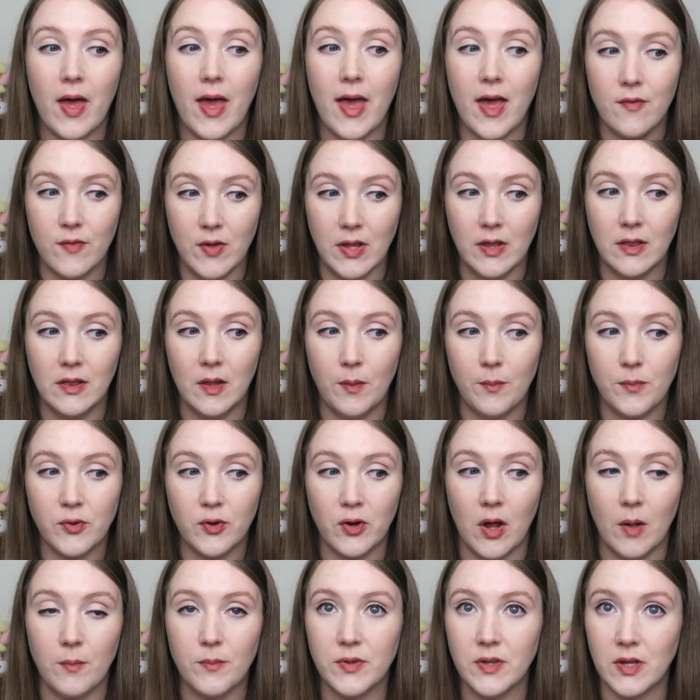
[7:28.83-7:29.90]
I have eaten lip
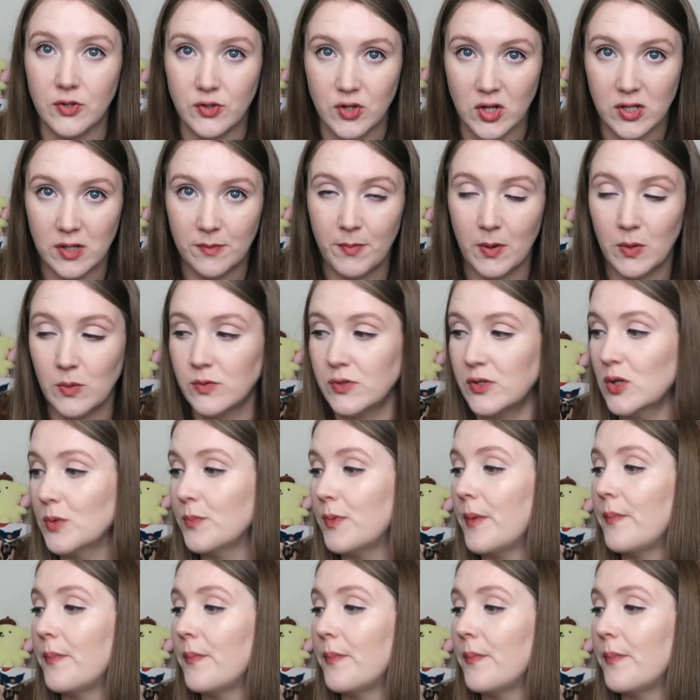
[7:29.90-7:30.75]
scrubs because you're supposed to.